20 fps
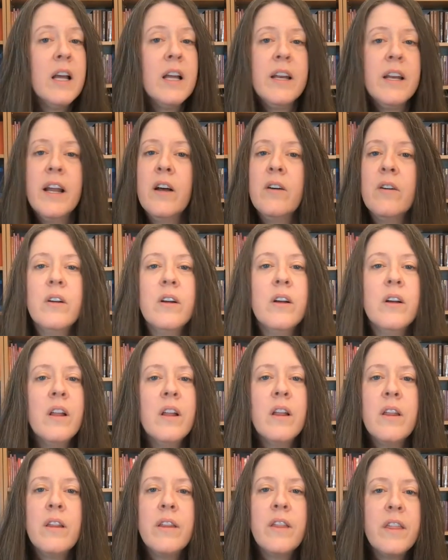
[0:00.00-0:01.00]
Now,
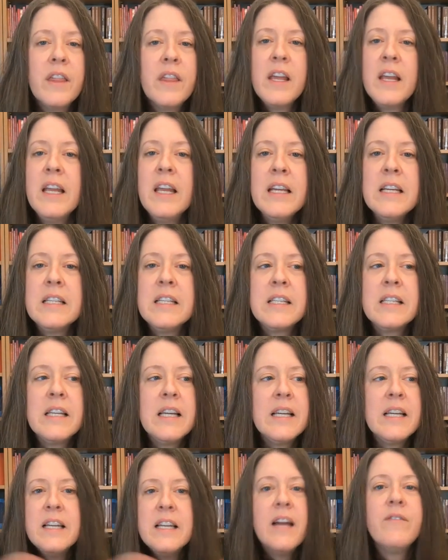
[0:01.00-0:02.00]
the thing is,
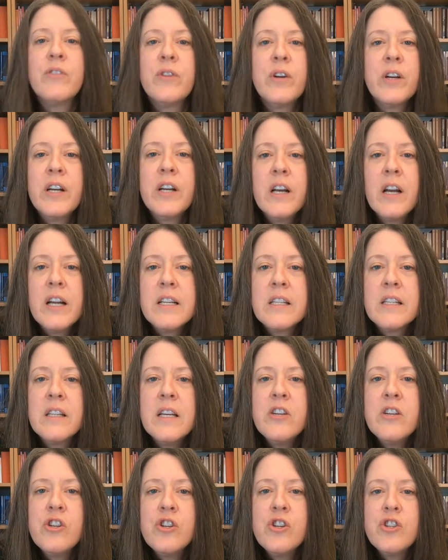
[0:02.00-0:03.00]
it's never in an
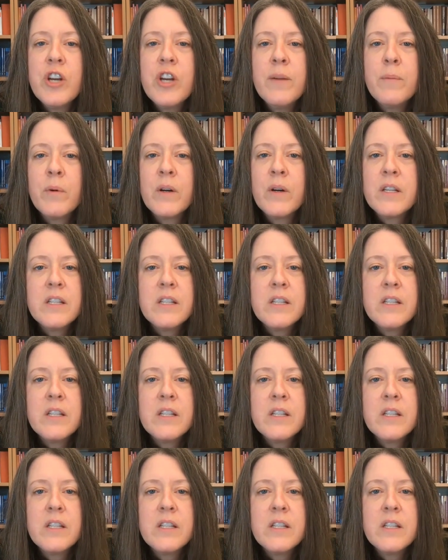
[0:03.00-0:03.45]
isolation chamber.